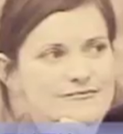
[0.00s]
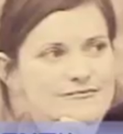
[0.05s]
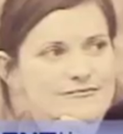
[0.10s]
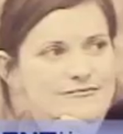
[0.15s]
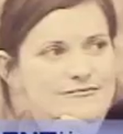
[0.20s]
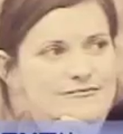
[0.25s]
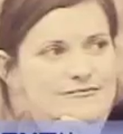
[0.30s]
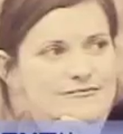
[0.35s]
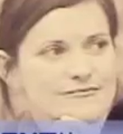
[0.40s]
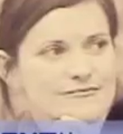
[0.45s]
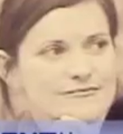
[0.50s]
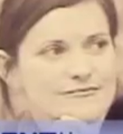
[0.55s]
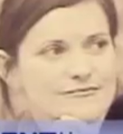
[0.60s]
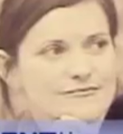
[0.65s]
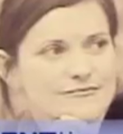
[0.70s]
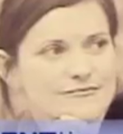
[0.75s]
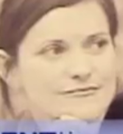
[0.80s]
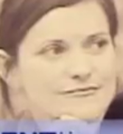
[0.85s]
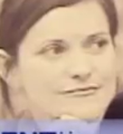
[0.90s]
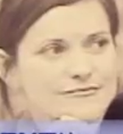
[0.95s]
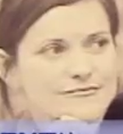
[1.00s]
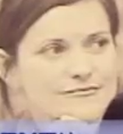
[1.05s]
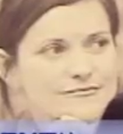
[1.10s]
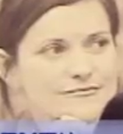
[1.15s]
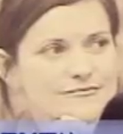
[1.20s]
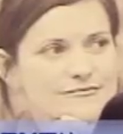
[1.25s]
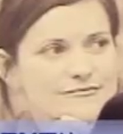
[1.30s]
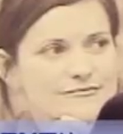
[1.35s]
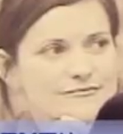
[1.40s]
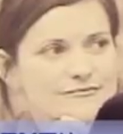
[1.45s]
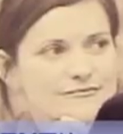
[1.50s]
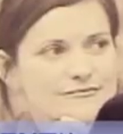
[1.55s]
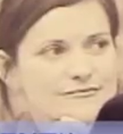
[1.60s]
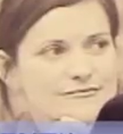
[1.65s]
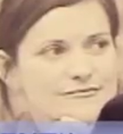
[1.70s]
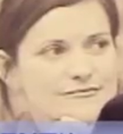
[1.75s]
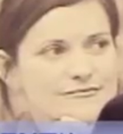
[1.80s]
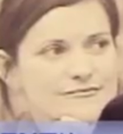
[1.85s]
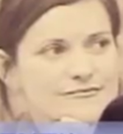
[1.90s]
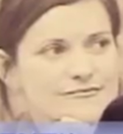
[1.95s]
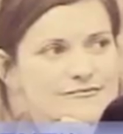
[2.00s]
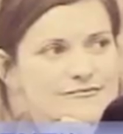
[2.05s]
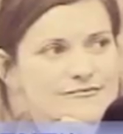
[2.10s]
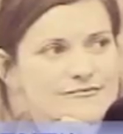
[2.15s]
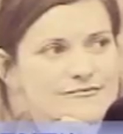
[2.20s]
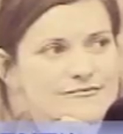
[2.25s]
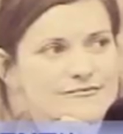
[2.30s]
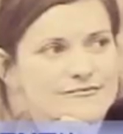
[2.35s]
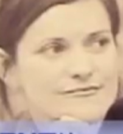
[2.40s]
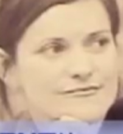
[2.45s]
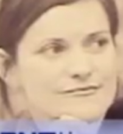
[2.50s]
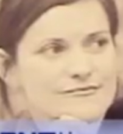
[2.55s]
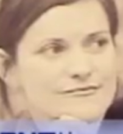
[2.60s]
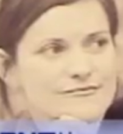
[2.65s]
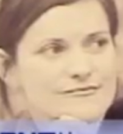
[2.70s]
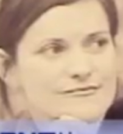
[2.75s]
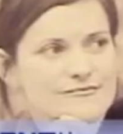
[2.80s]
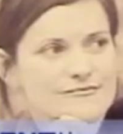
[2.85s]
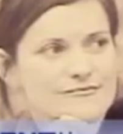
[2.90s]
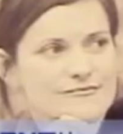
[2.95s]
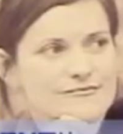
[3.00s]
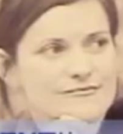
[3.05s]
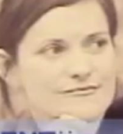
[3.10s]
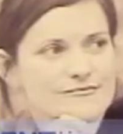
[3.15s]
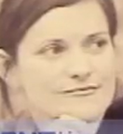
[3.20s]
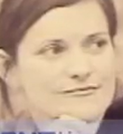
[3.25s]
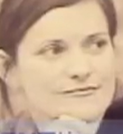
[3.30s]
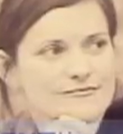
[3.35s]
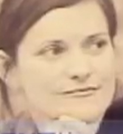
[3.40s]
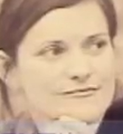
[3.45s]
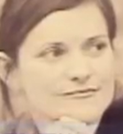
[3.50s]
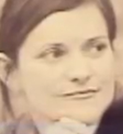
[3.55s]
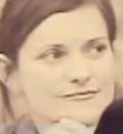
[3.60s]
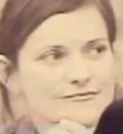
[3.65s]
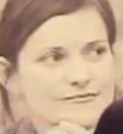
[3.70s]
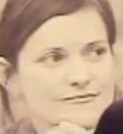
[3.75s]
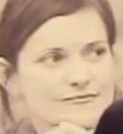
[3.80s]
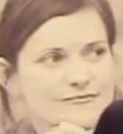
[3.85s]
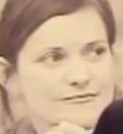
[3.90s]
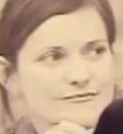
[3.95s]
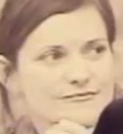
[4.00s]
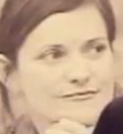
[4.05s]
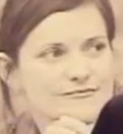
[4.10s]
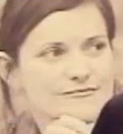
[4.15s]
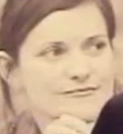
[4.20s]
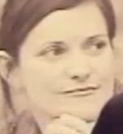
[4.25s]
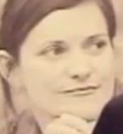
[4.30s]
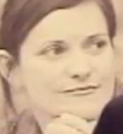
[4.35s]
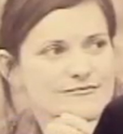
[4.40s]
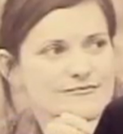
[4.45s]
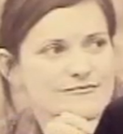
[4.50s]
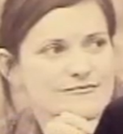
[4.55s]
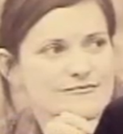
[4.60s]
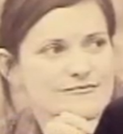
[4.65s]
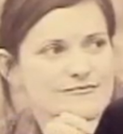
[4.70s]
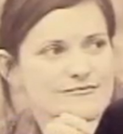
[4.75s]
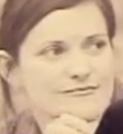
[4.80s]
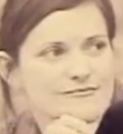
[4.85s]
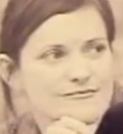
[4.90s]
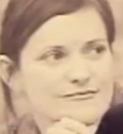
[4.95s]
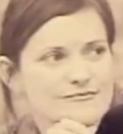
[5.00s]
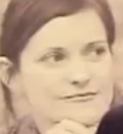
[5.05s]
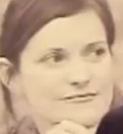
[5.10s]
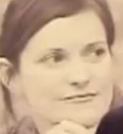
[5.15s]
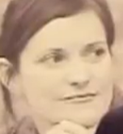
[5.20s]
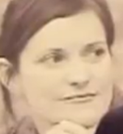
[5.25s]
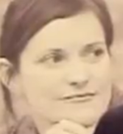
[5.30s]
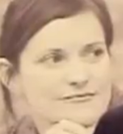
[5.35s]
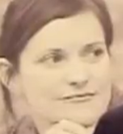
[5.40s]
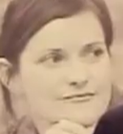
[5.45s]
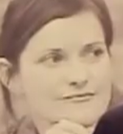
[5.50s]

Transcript: [no speech]